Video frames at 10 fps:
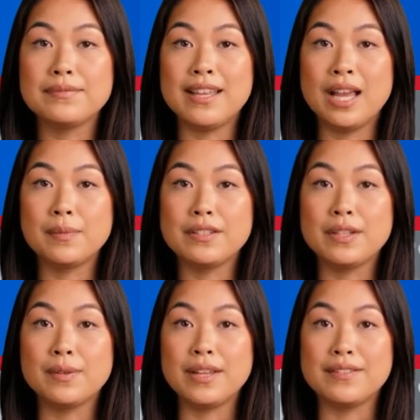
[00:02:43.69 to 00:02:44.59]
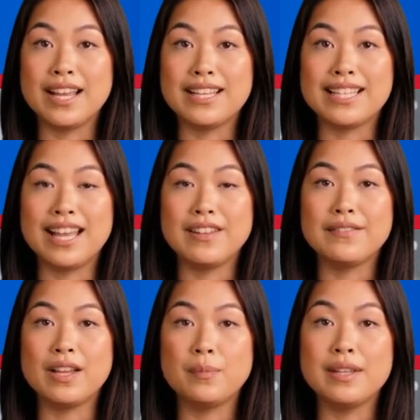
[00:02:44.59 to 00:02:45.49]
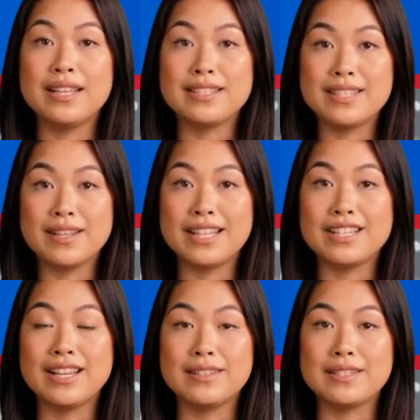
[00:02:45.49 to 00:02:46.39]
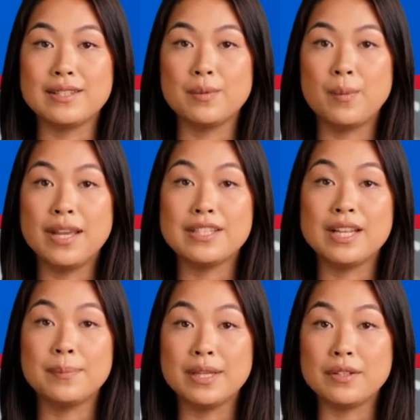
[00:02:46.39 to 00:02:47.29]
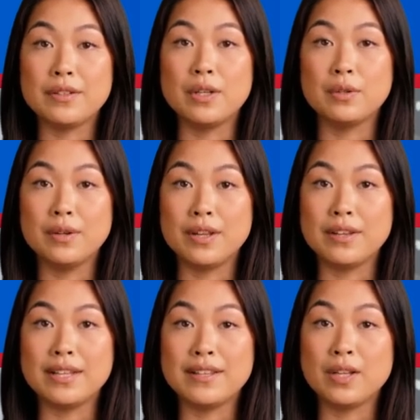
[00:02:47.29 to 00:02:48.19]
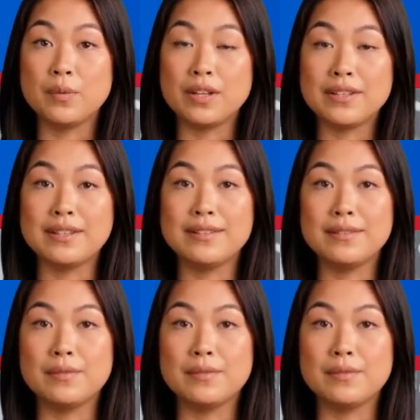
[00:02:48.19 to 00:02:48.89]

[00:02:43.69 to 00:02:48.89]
Now, if you like the idea of network installations, why stop at your local area network?